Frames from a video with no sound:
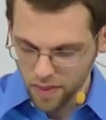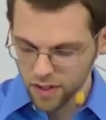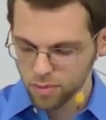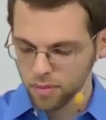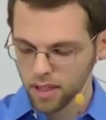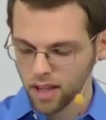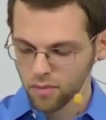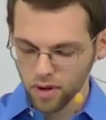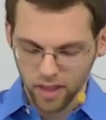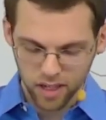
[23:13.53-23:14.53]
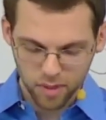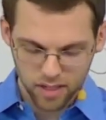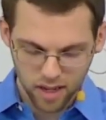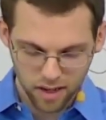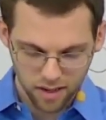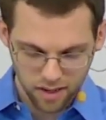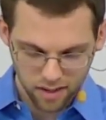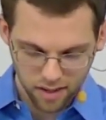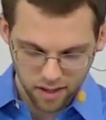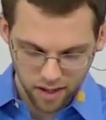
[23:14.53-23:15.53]
There's probably a lot more that could be said
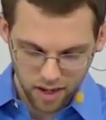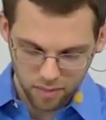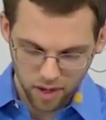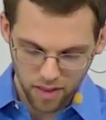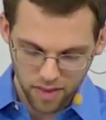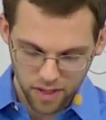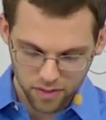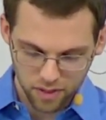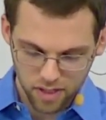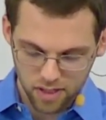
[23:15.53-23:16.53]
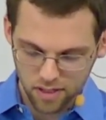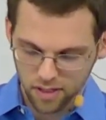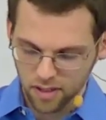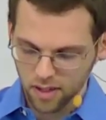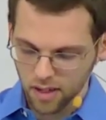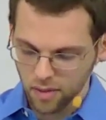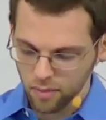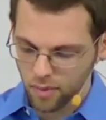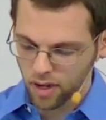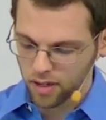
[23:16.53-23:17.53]
um, on these verses,
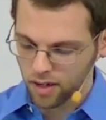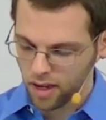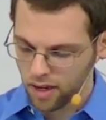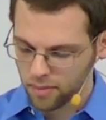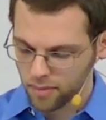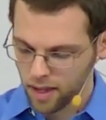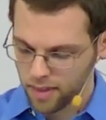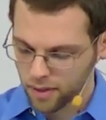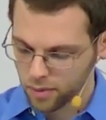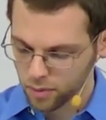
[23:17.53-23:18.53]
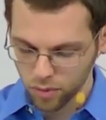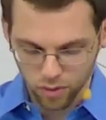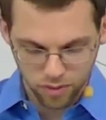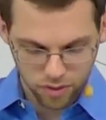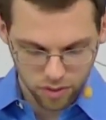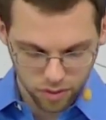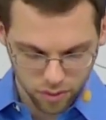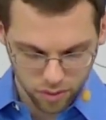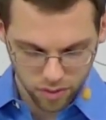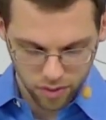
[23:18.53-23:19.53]
but um, I think we'll move
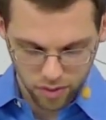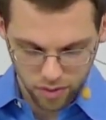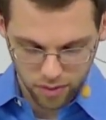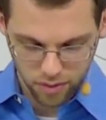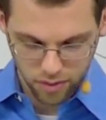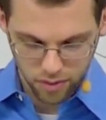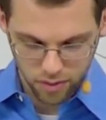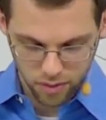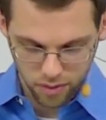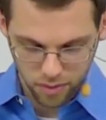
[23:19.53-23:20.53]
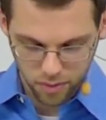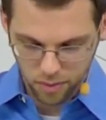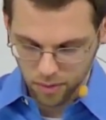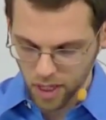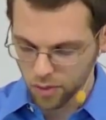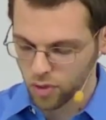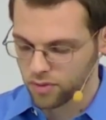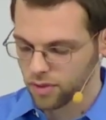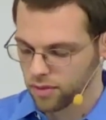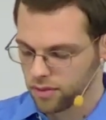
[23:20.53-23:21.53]
to, yeah, we'll move
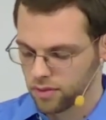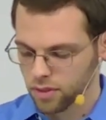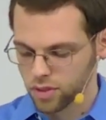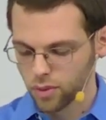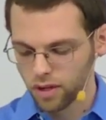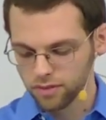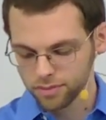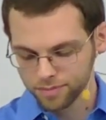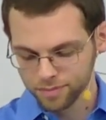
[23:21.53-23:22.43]
to, to verse 12.